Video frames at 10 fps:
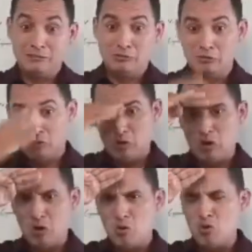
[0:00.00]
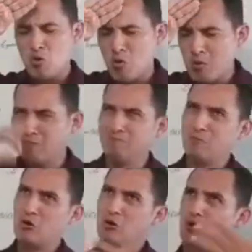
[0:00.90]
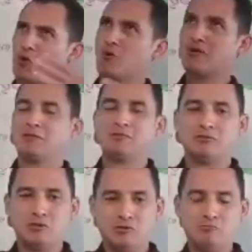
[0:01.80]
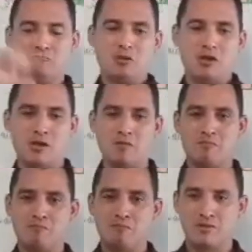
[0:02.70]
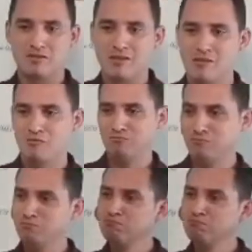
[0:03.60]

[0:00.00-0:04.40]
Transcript: Despite the economic hardships of our country that we are facing now,